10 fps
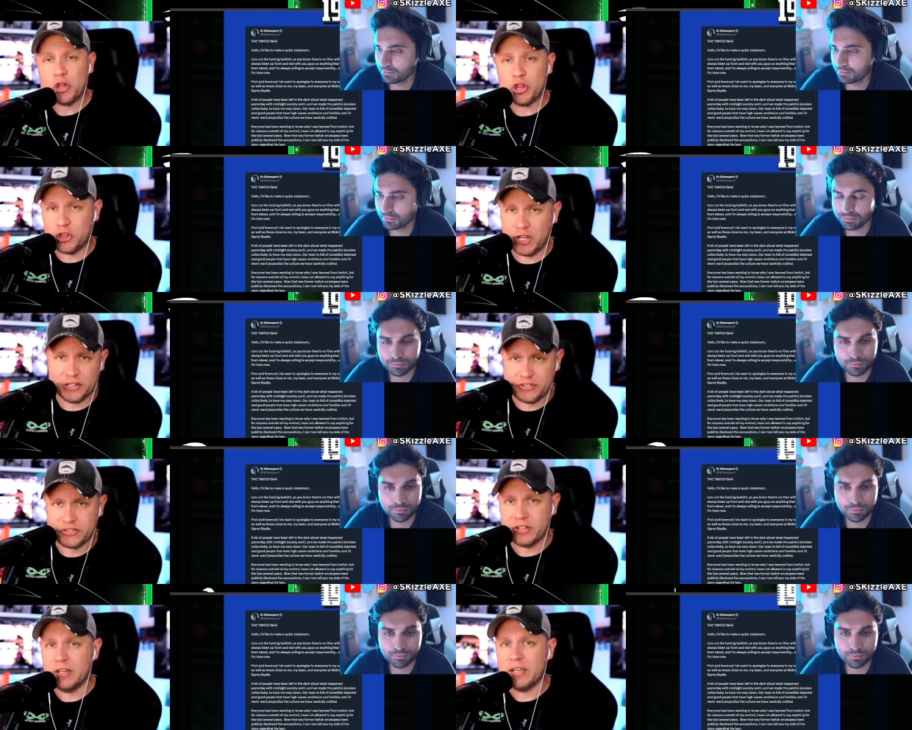
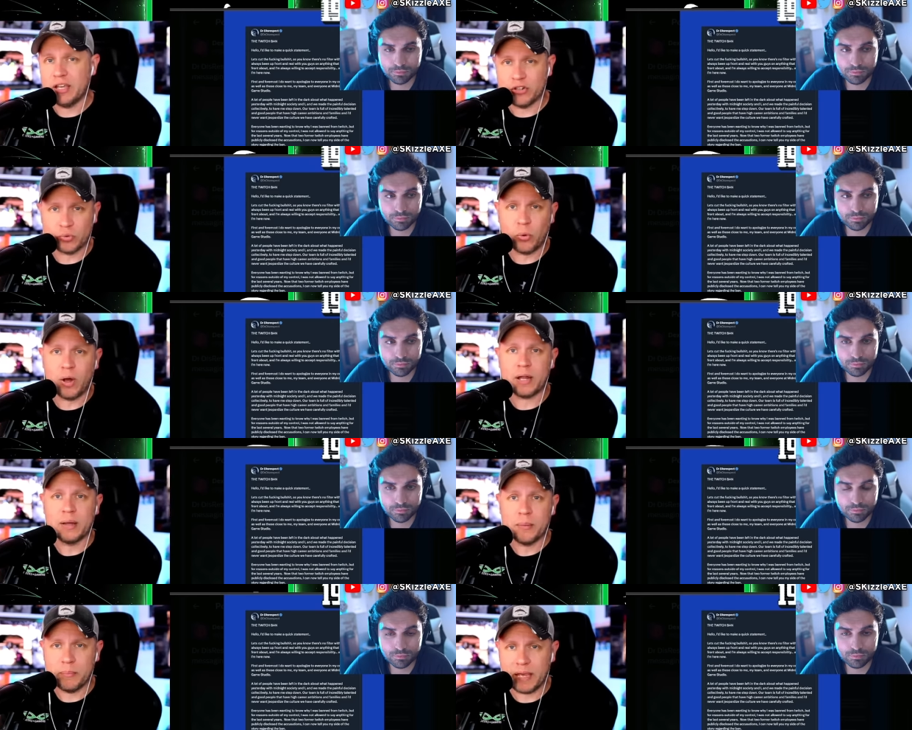Speaker 1: This is what
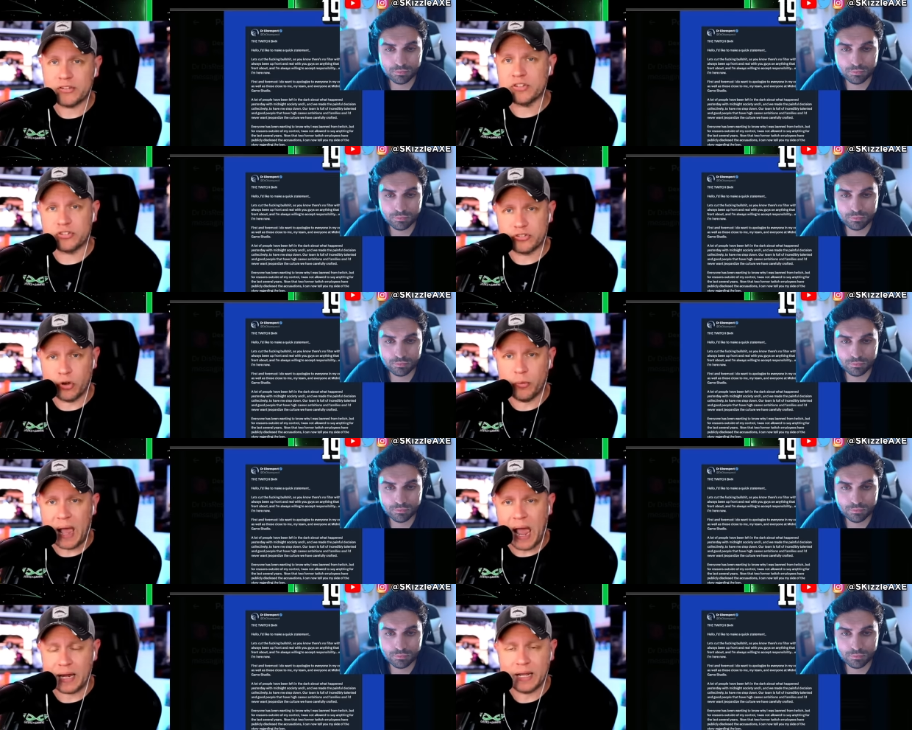makes it so
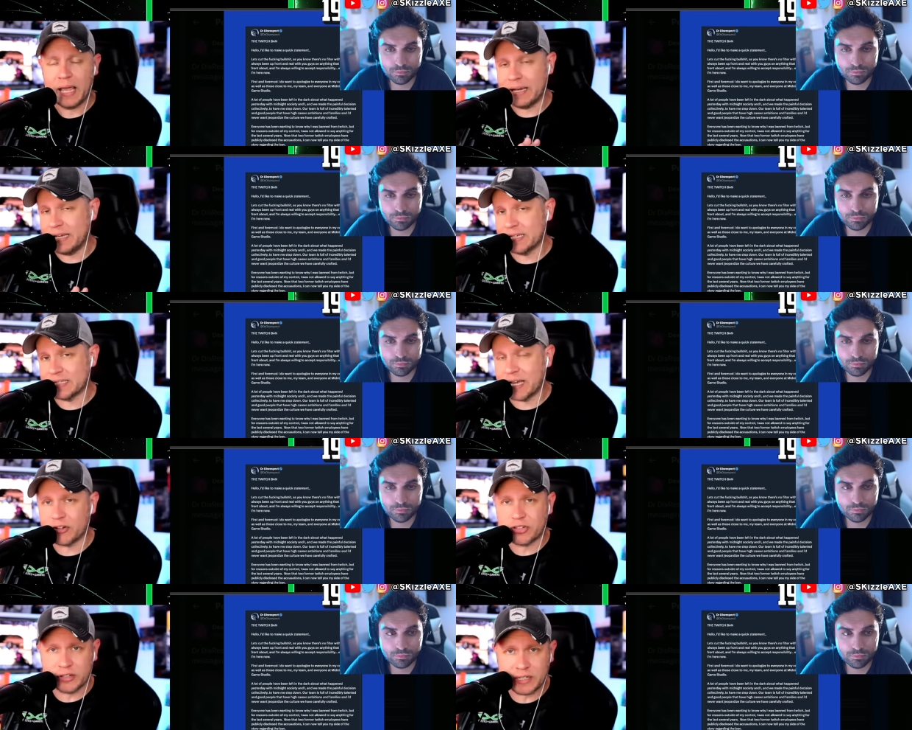bad. And he has now
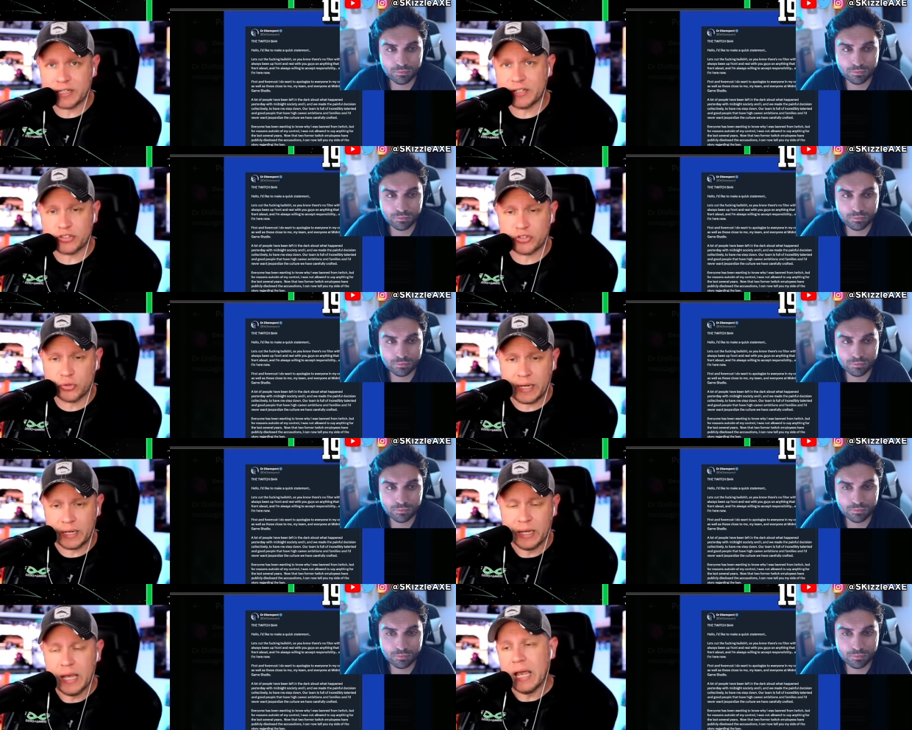deleted this
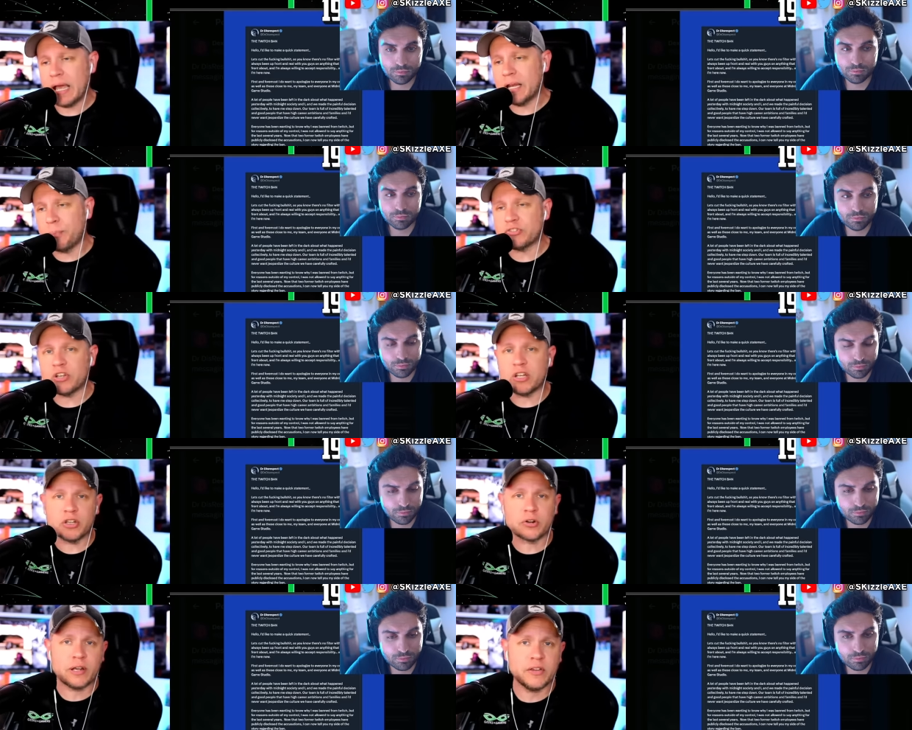tweet. And in
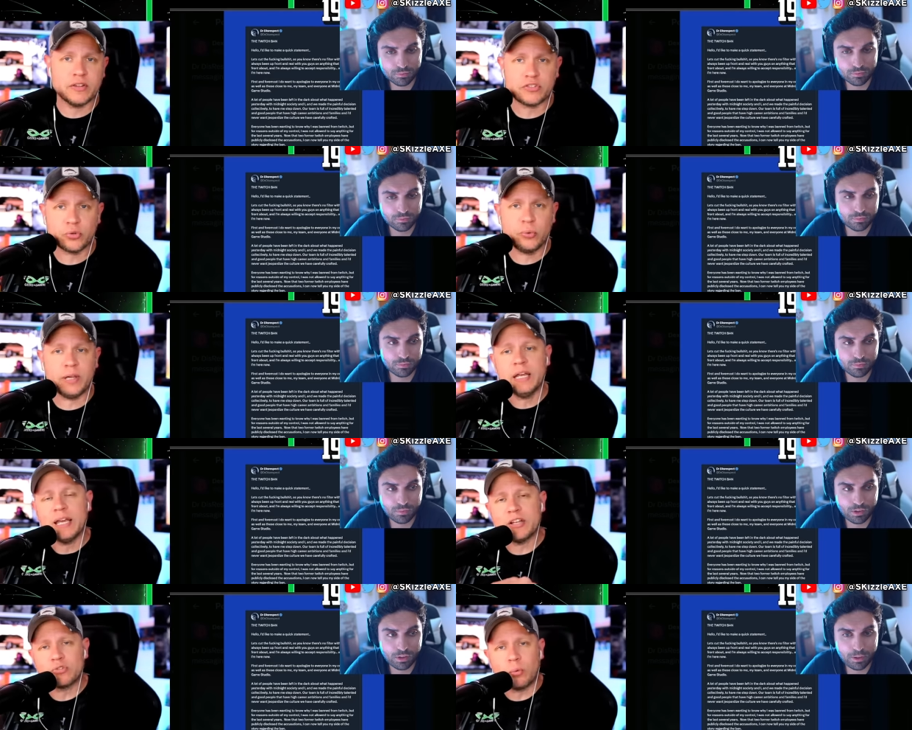particular, in this tweet,
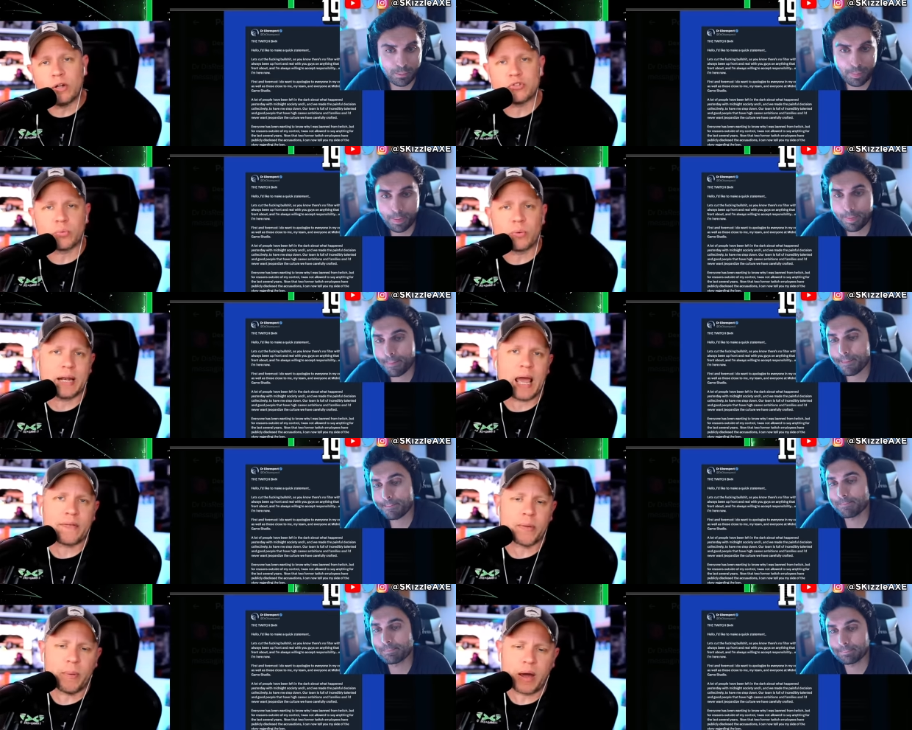it's what's read
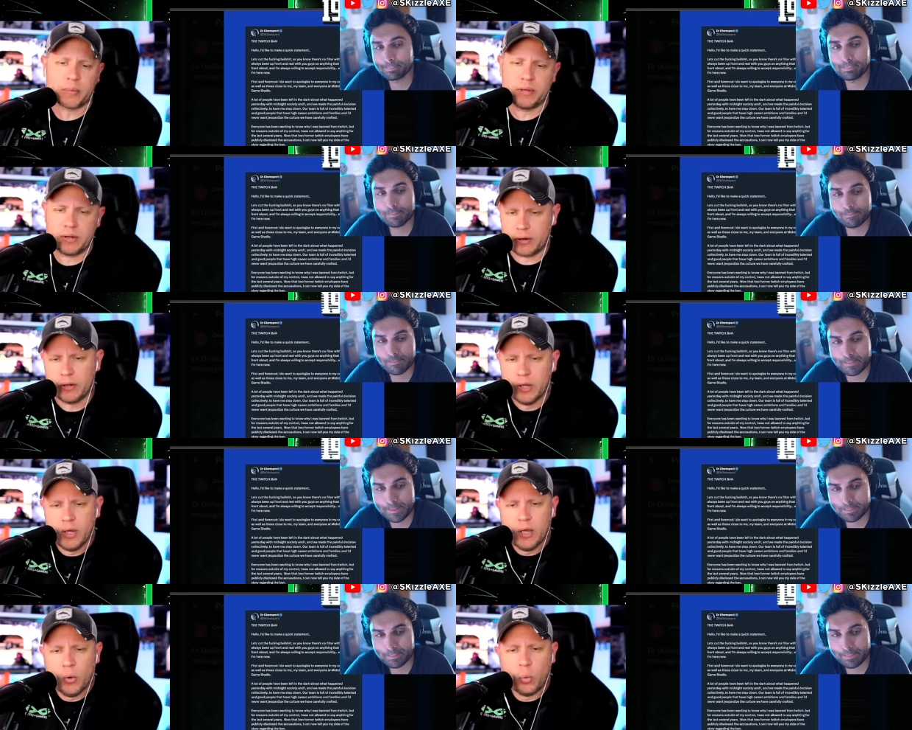at the bottom here.
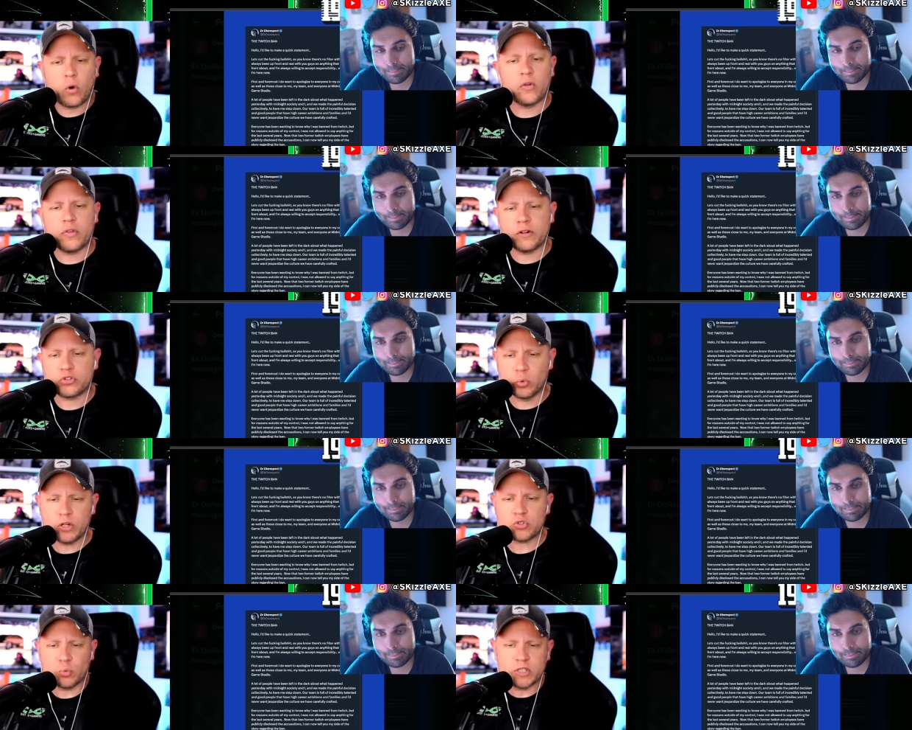Were there
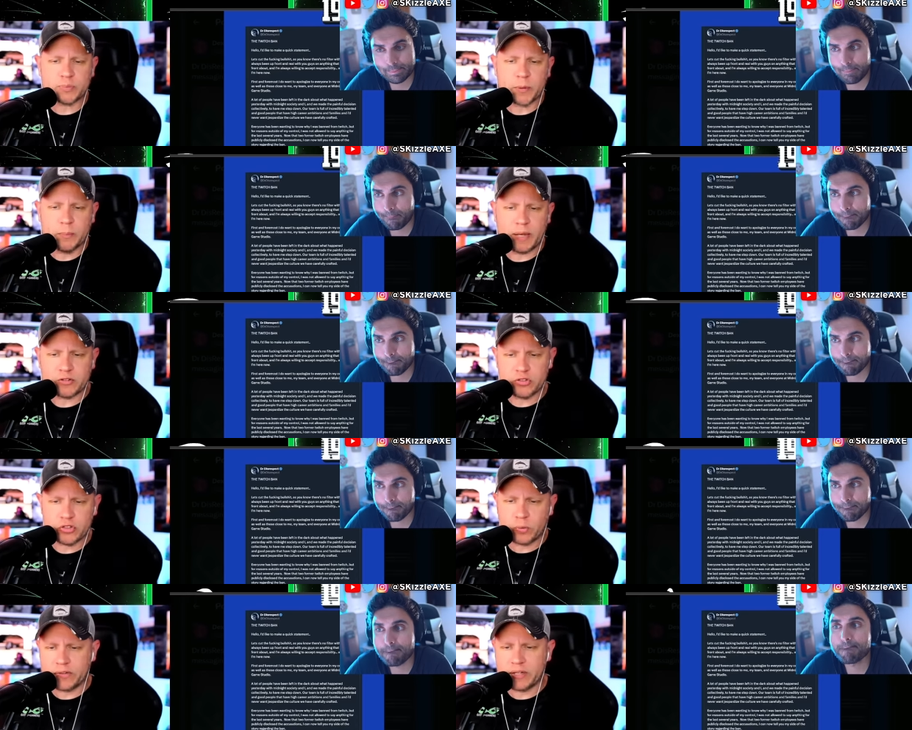Twitch whisper
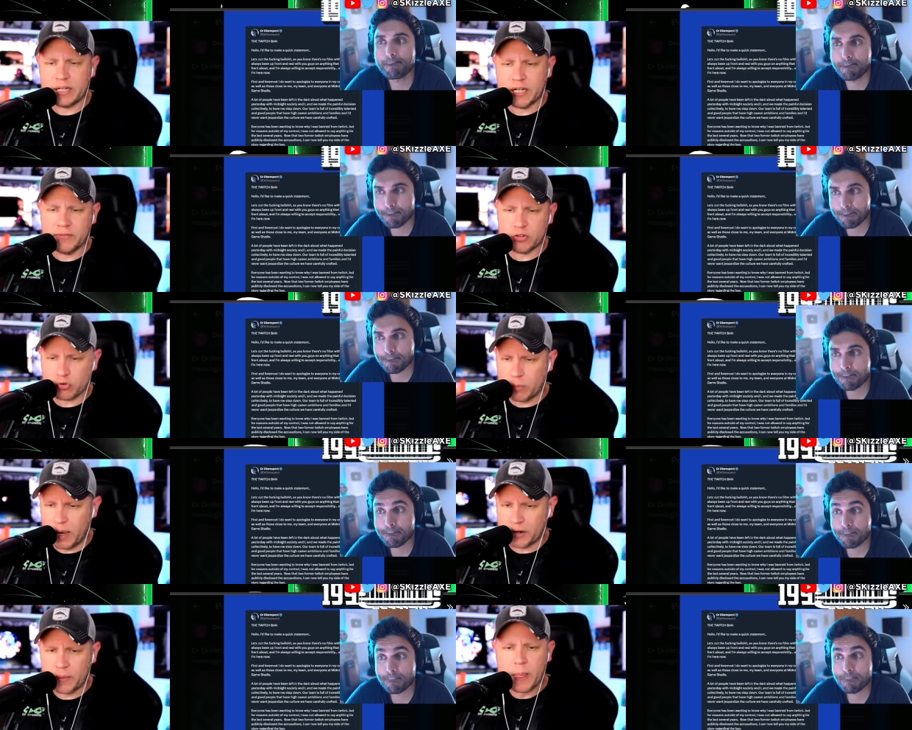messages with an individual
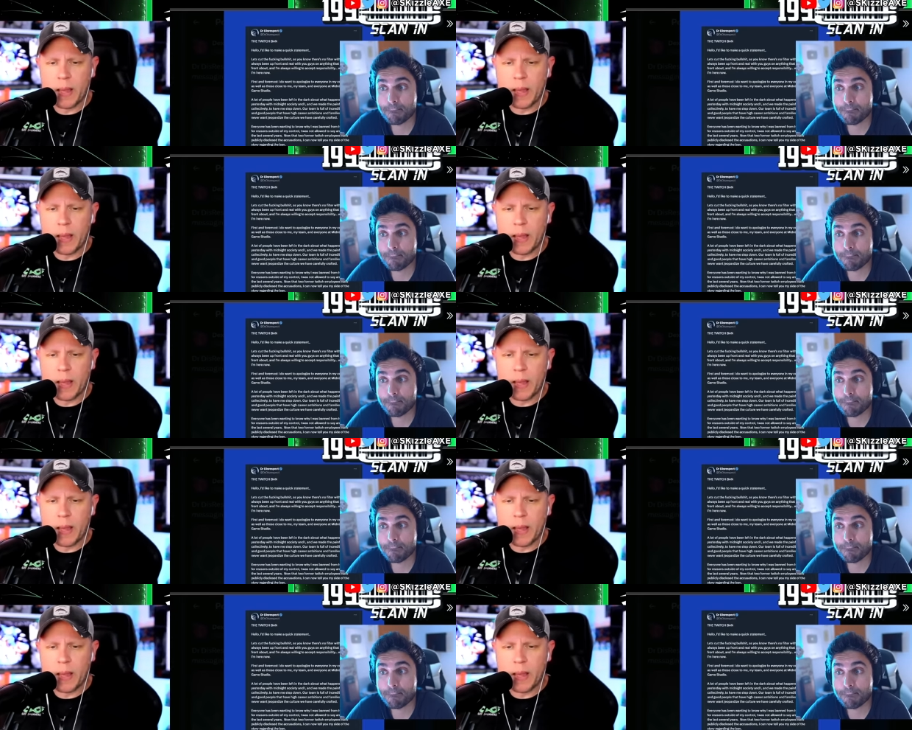minor